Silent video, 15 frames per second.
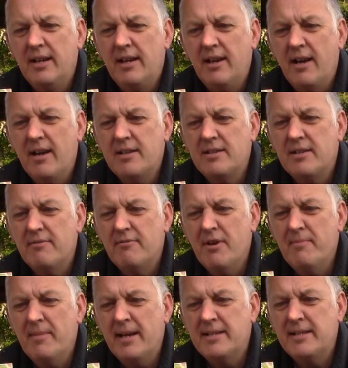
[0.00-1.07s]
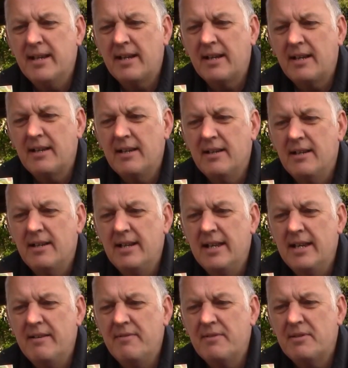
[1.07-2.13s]
Large aromatic
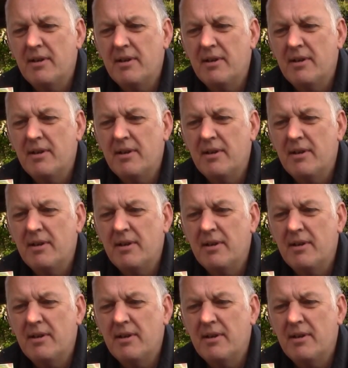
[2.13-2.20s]
leaves